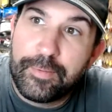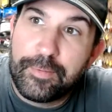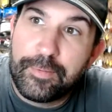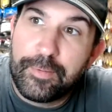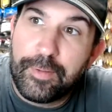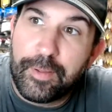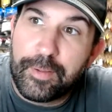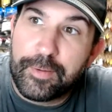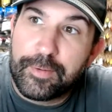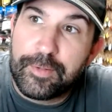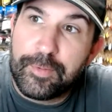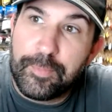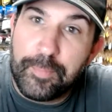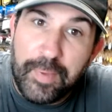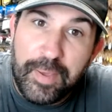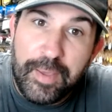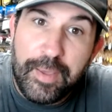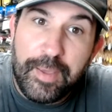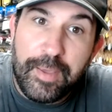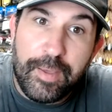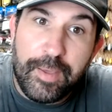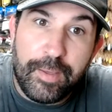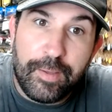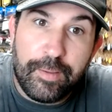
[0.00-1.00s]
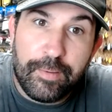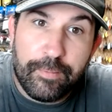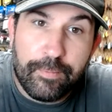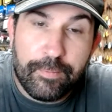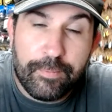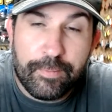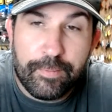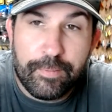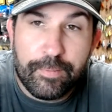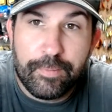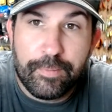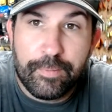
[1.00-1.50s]
Like to me,
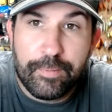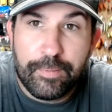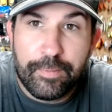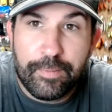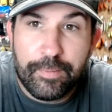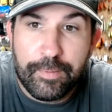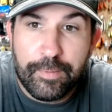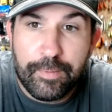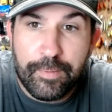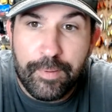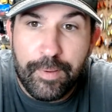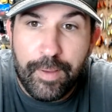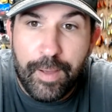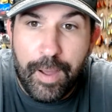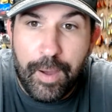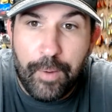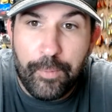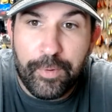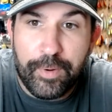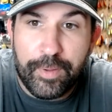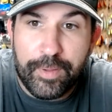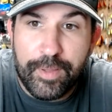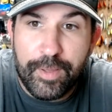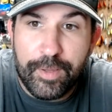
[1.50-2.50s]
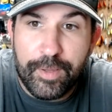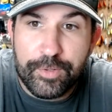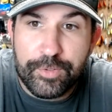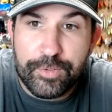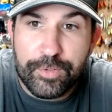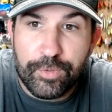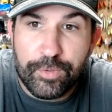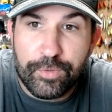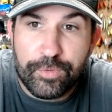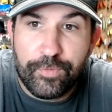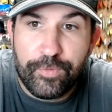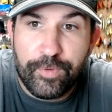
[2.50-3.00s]
I want to catch
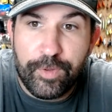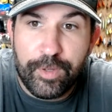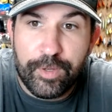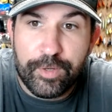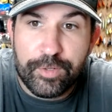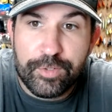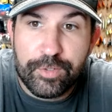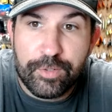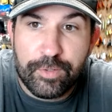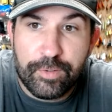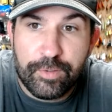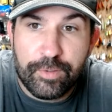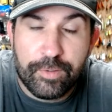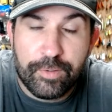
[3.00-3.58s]
those fish